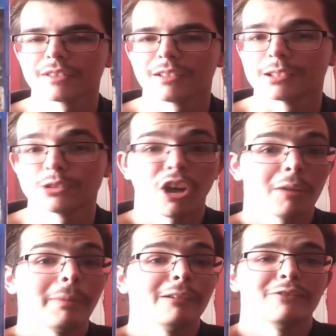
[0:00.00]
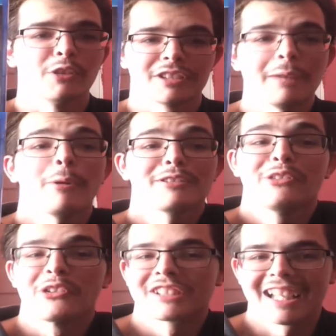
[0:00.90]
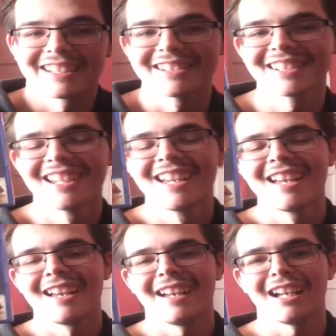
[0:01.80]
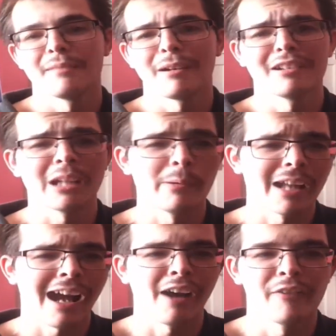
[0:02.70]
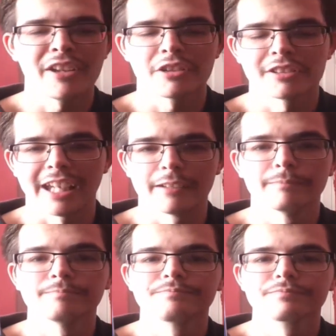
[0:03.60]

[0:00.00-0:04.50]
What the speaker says: Or not about 4, it was 4 settings. About an hour and a half each setting.